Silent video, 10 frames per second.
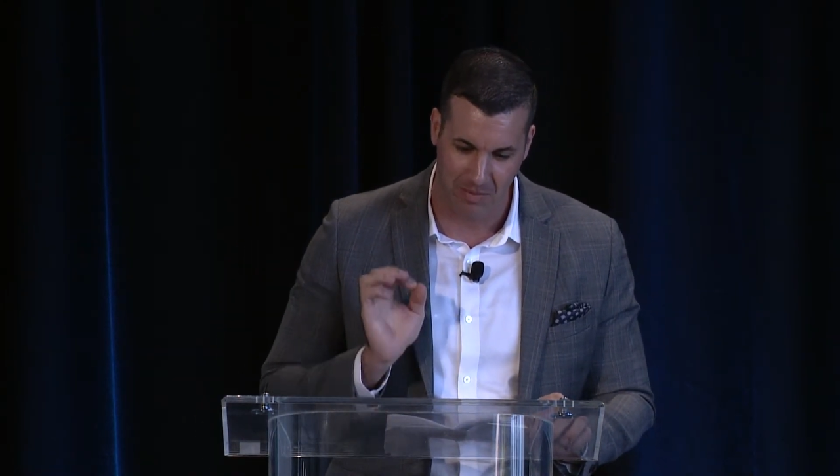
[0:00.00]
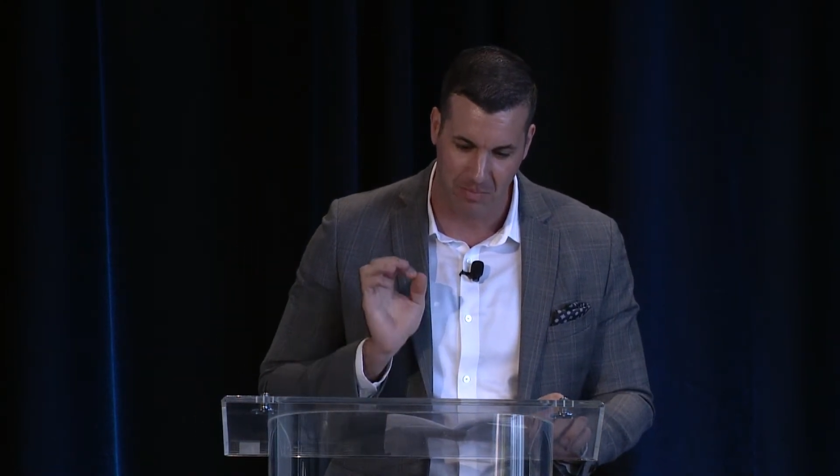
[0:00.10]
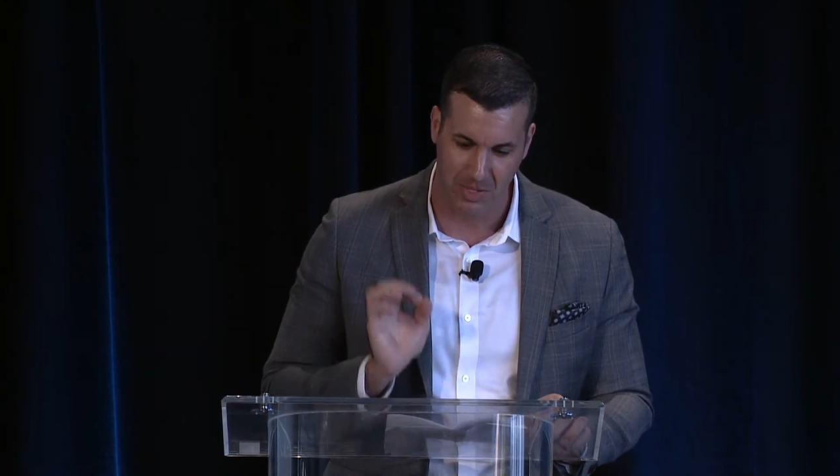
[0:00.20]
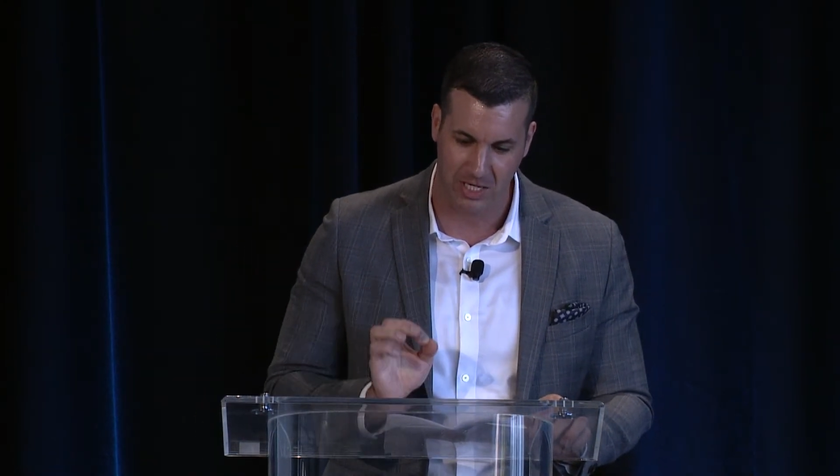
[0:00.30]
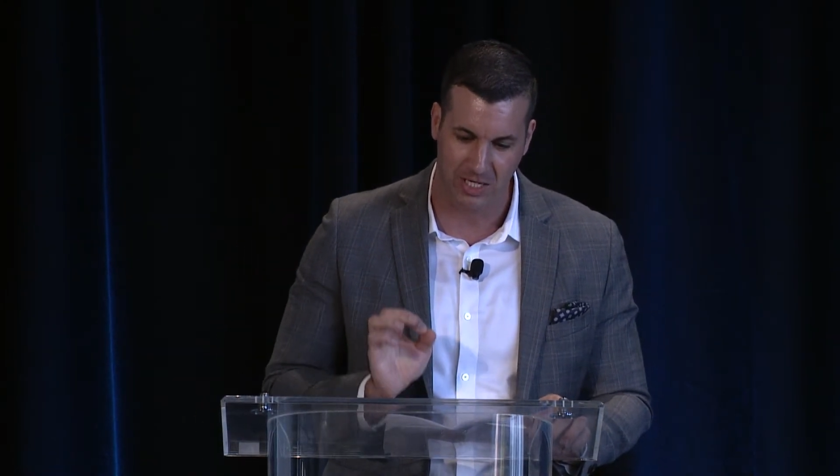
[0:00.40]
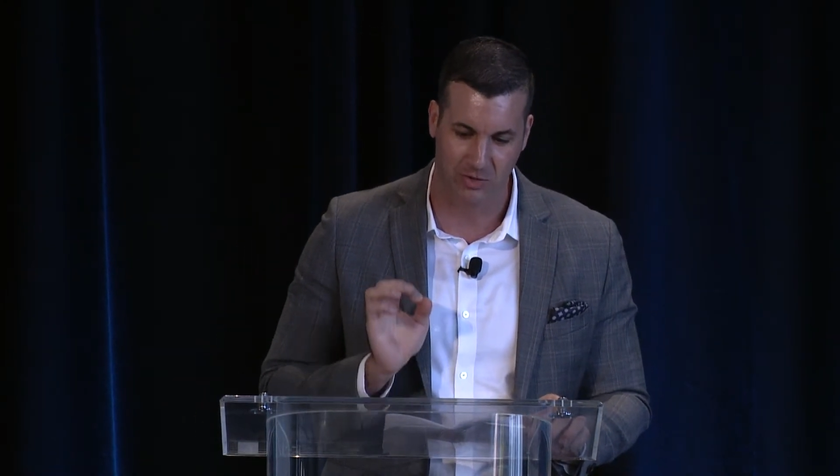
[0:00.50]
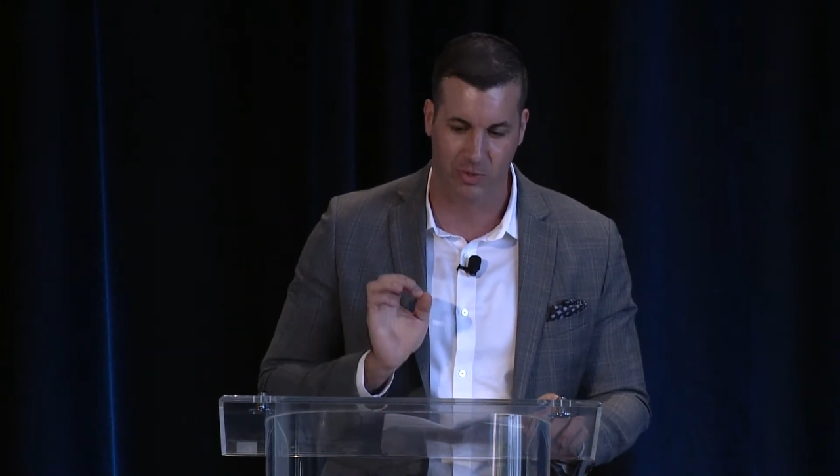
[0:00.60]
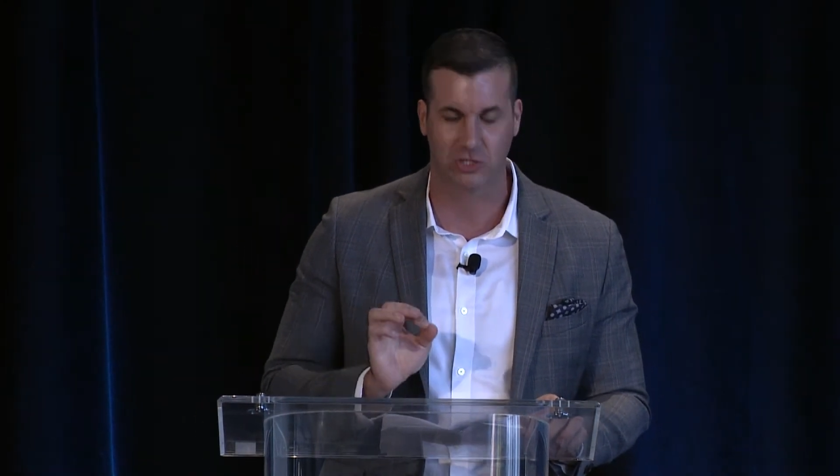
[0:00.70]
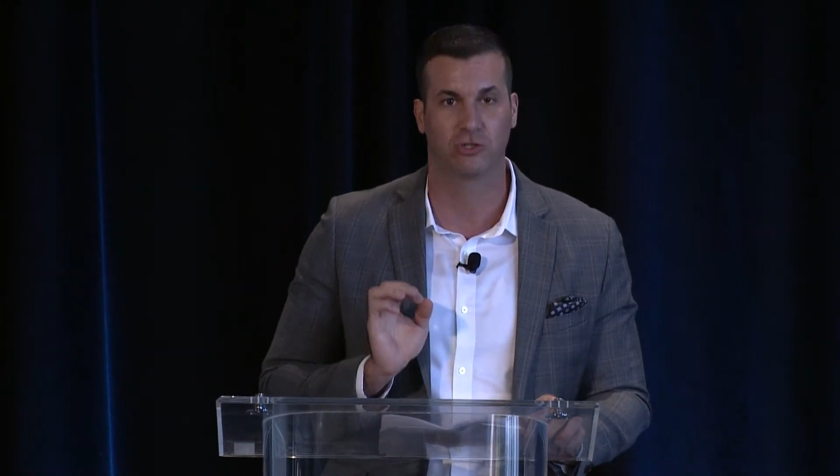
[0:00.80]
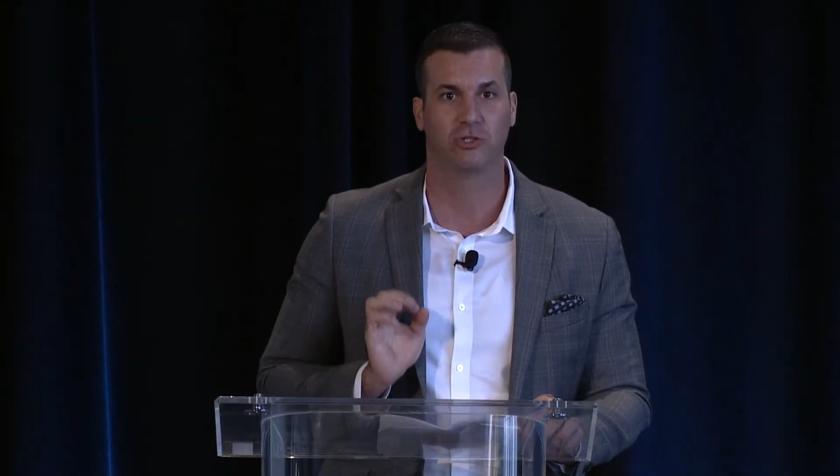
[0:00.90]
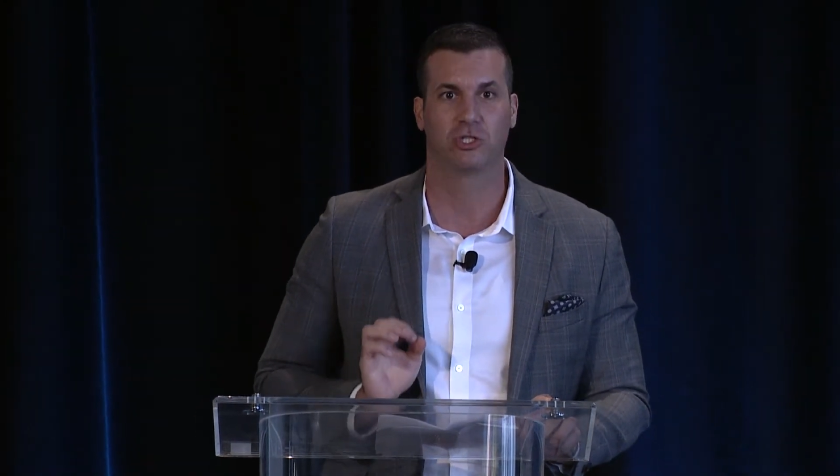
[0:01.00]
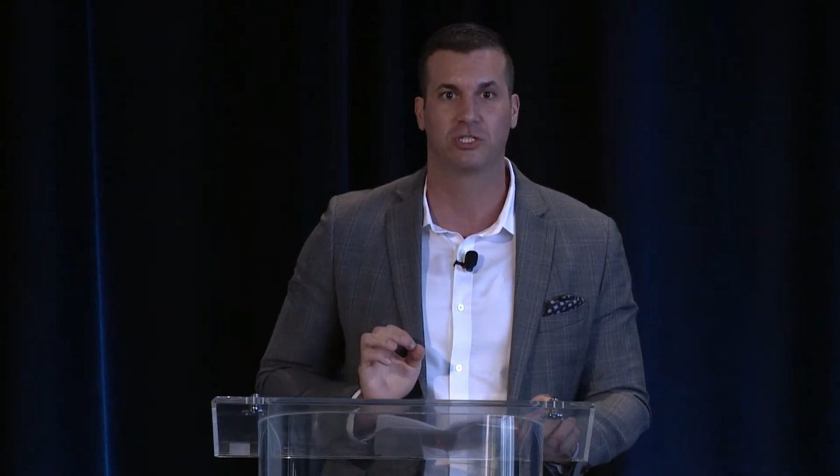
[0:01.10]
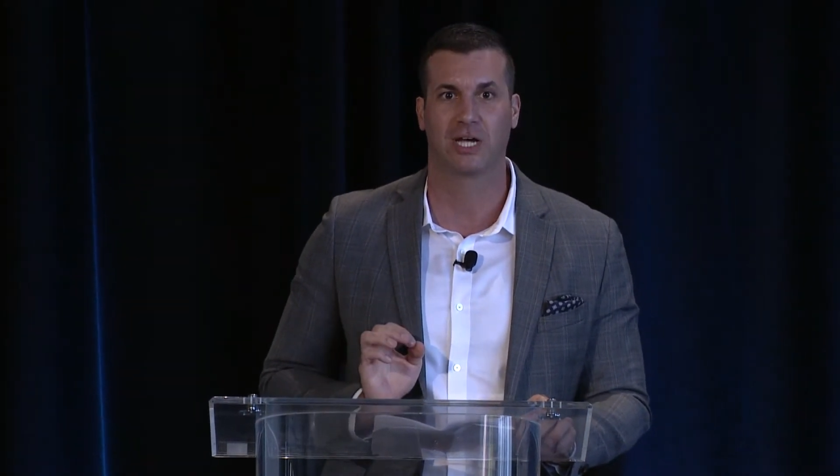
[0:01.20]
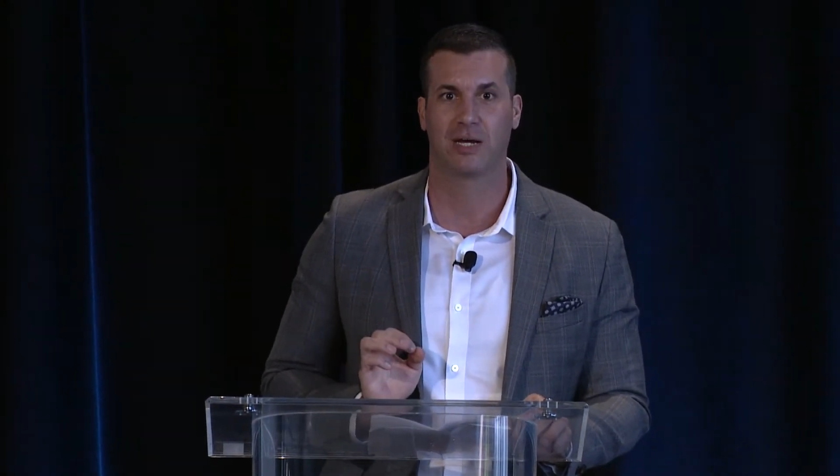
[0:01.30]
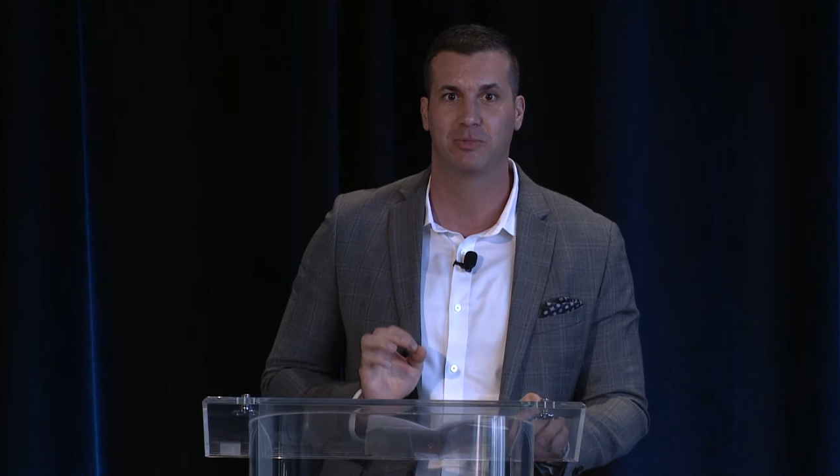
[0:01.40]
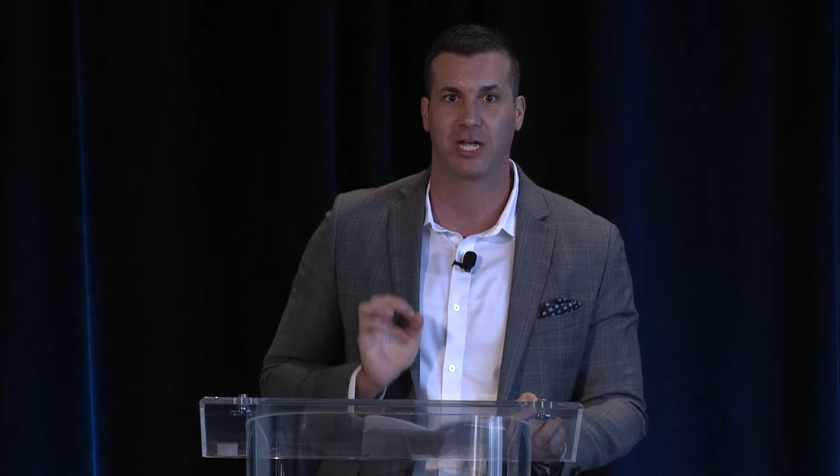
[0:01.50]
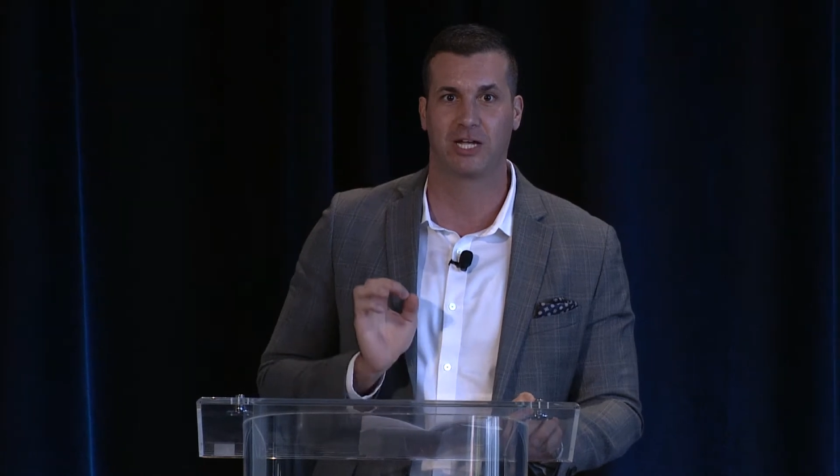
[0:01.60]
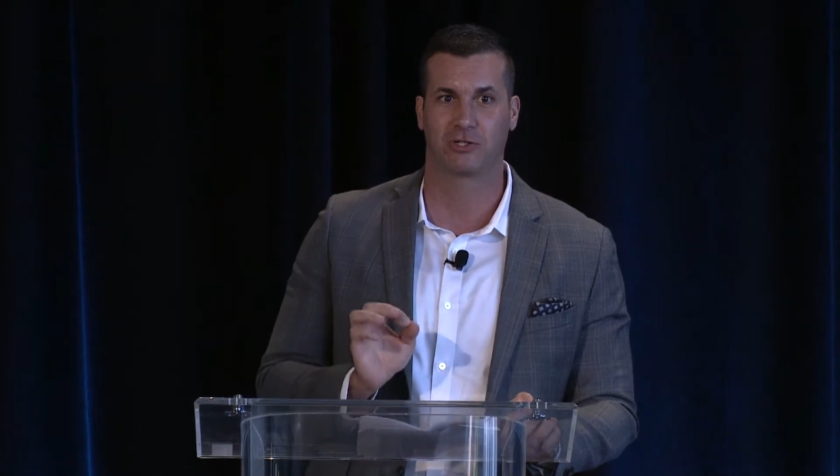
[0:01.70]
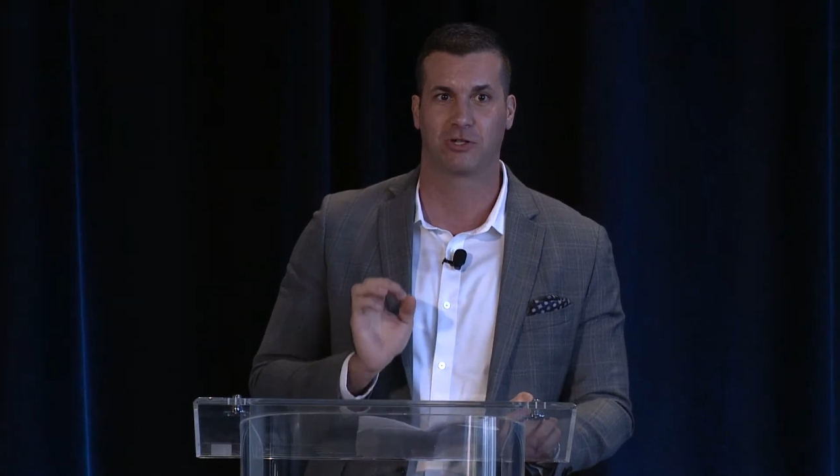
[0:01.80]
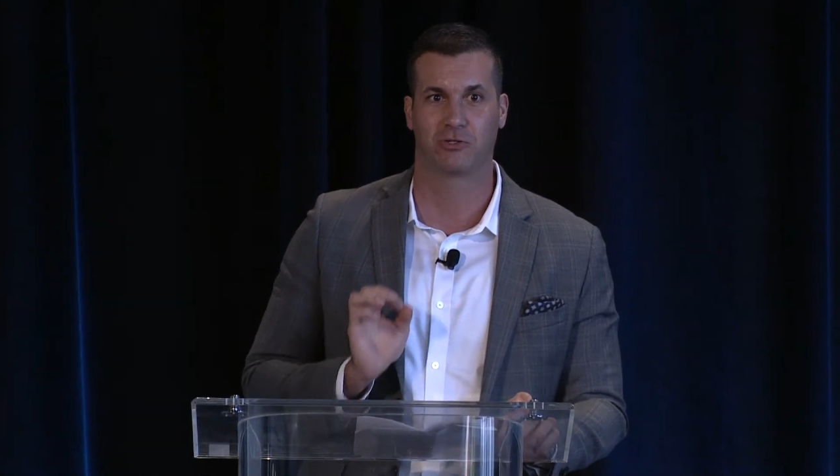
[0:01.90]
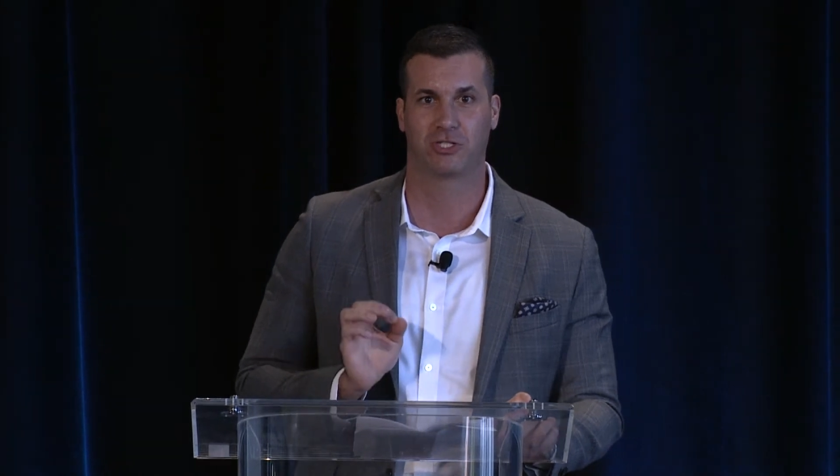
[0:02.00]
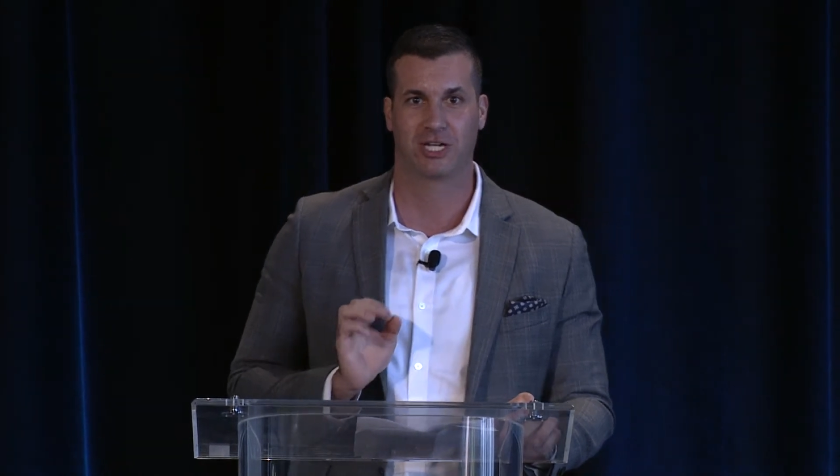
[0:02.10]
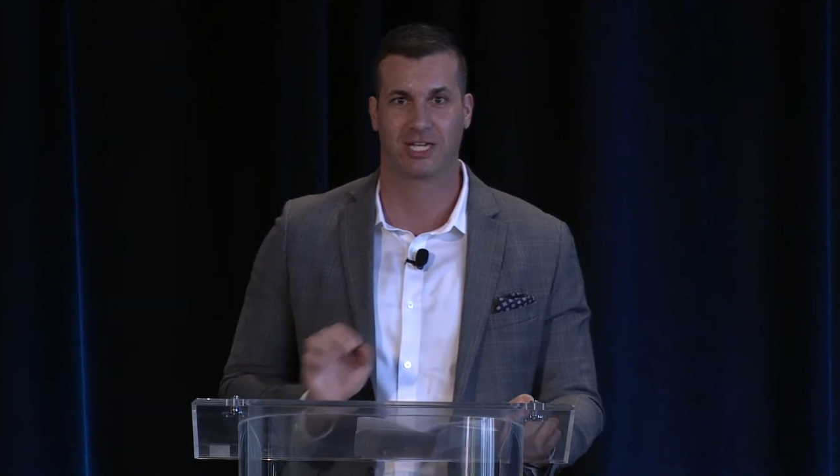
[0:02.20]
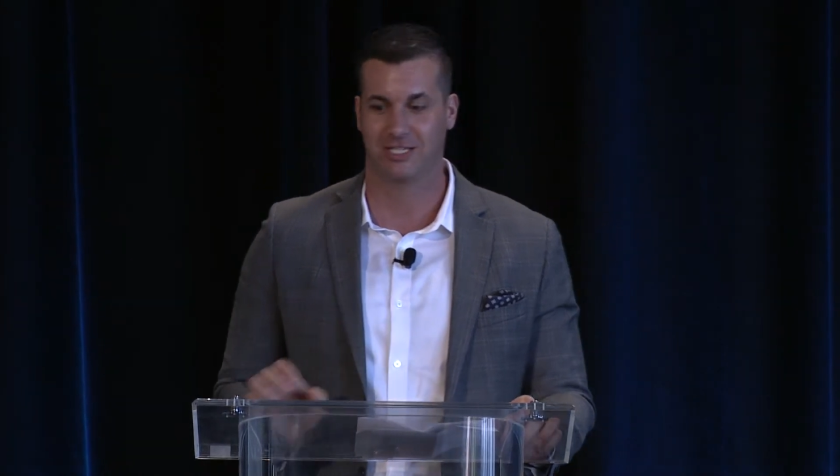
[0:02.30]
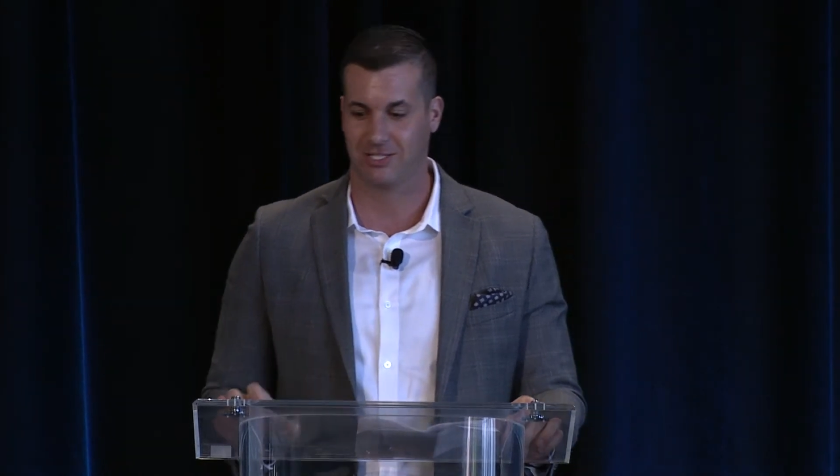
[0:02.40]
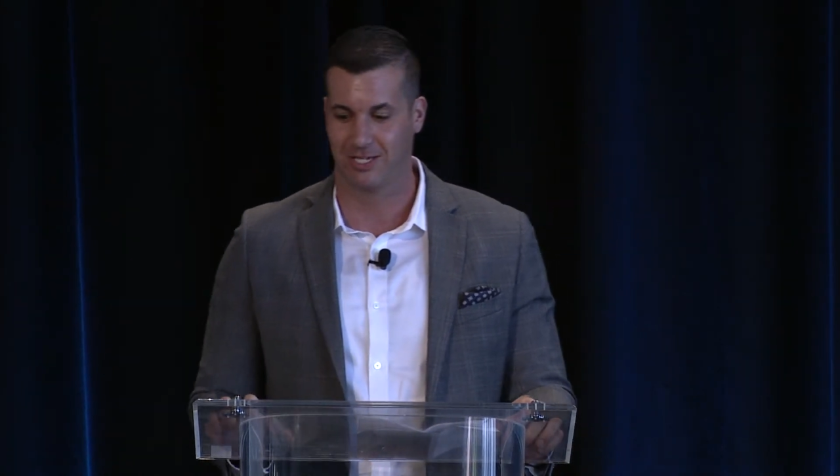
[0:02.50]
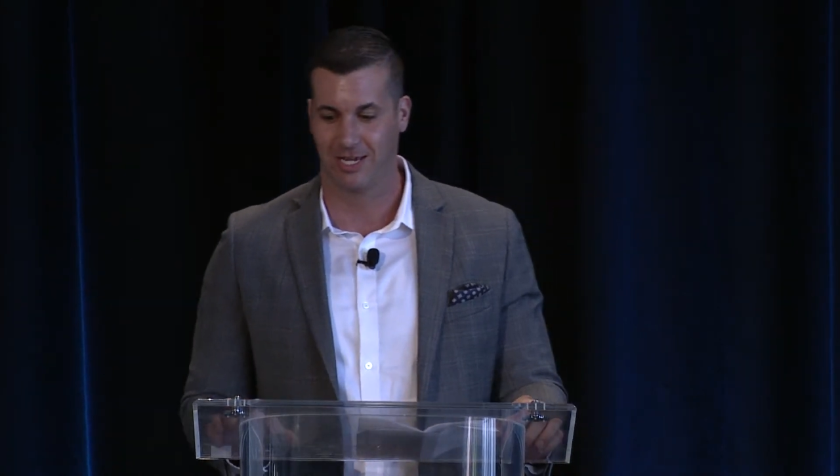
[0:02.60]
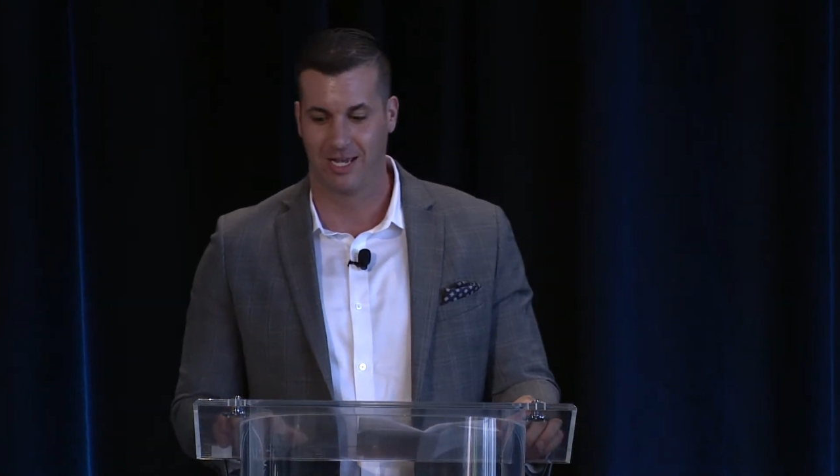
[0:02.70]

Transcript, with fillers: median resolution time to answer those tickets.